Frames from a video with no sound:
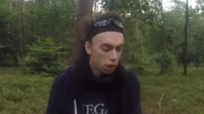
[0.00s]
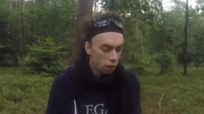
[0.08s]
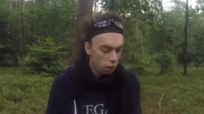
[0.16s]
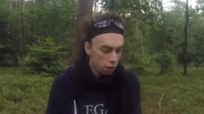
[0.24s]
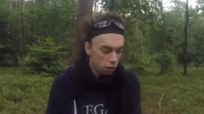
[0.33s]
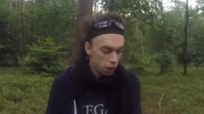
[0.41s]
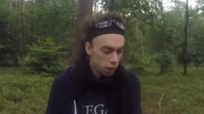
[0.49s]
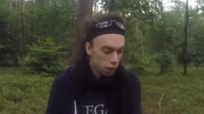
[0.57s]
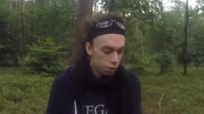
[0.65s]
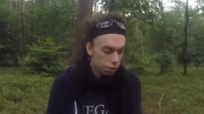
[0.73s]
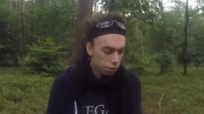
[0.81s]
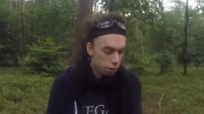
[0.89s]
um,
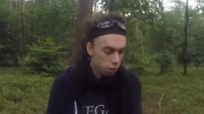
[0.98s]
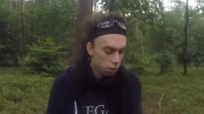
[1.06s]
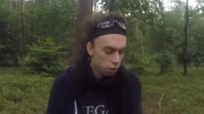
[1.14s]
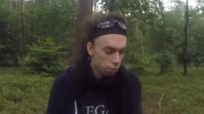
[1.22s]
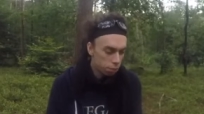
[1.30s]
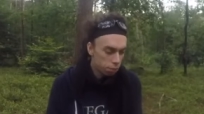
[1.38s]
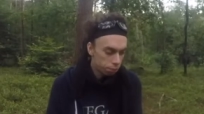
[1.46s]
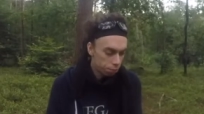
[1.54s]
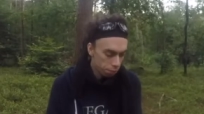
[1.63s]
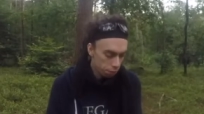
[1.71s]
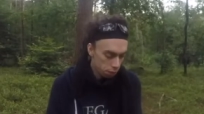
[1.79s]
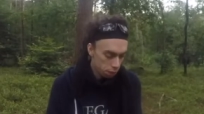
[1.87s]
even uh,
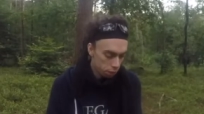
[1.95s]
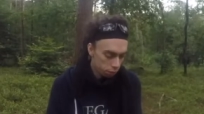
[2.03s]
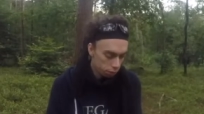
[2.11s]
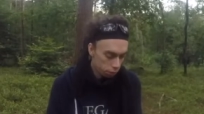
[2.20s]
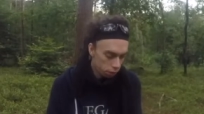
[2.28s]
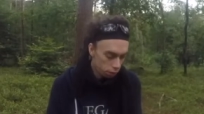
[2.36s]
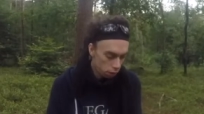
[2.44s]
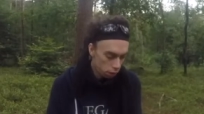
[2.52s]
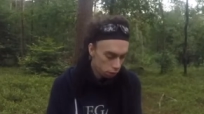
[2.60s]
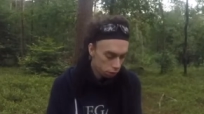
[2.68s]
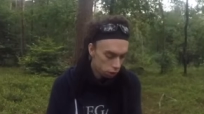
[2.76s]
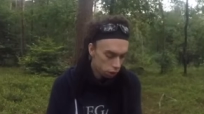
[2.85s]

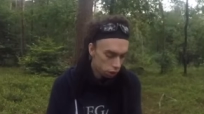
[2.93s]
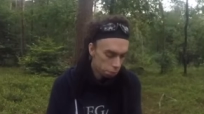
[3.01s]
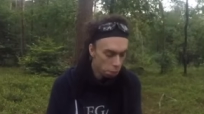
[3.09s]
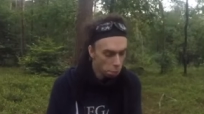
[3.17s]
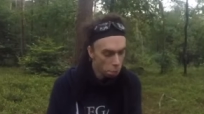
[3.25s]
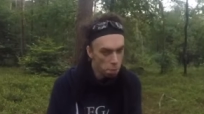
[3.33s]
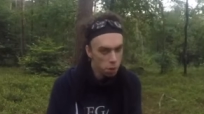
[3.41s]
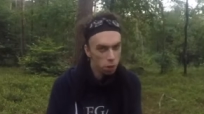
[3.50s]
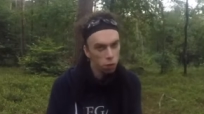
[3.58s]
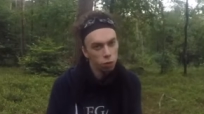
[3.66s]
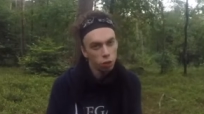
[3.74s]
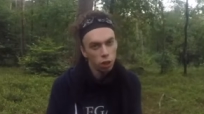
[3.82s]
autistic people being
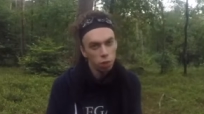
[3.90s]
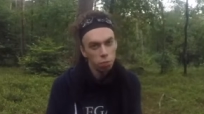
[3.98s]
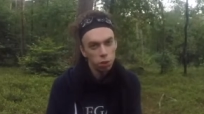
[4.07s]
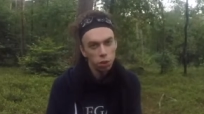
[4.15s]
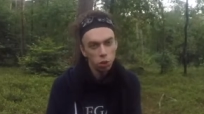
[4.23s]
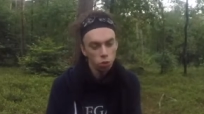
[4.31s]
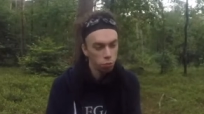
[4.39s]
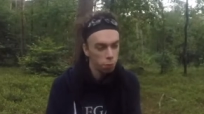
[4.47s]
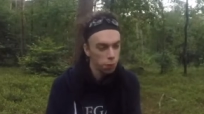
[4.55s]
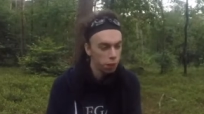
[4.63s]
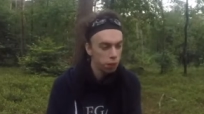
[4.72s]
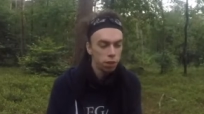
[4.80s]
a lot of times
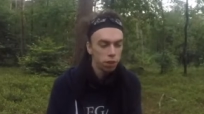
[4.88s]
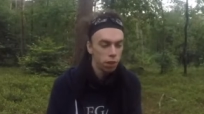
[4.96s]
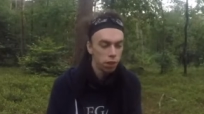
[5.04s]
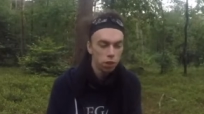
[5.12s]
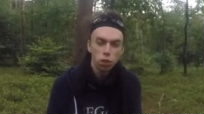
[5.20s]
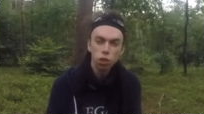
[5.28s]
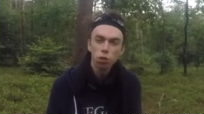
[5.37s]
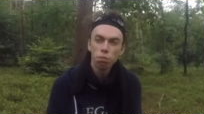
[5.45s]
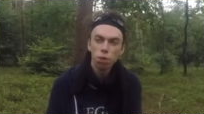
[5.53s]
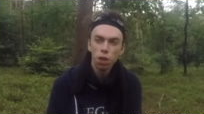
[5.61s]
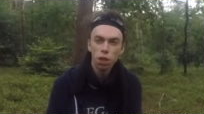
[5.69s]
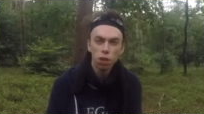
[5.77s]
discriminated against.
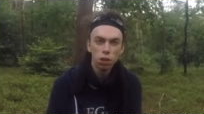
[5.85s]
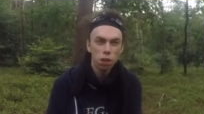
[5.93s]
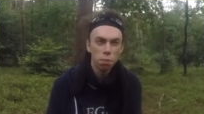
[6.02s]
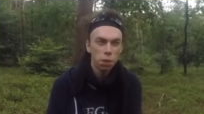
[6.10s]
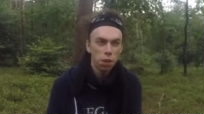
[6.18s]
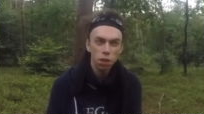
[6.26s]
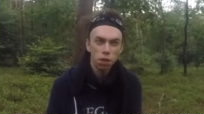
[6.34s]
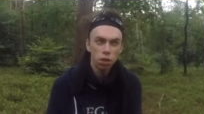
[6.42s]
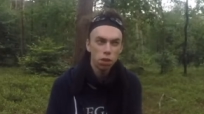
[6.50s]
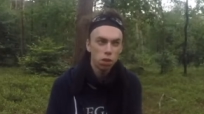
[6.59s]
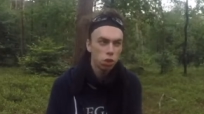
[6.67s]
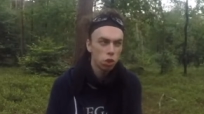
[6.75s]
Uh, they're being
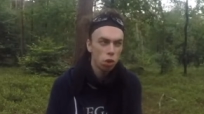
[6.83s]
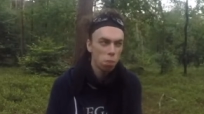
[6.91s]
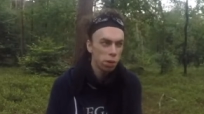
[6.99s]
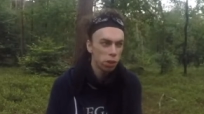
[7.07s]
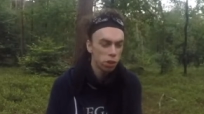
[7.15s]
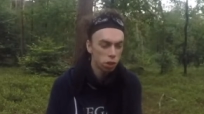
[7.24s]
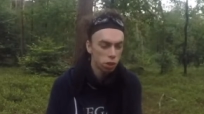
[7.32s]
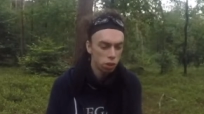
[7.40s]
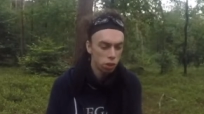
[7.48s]
not so much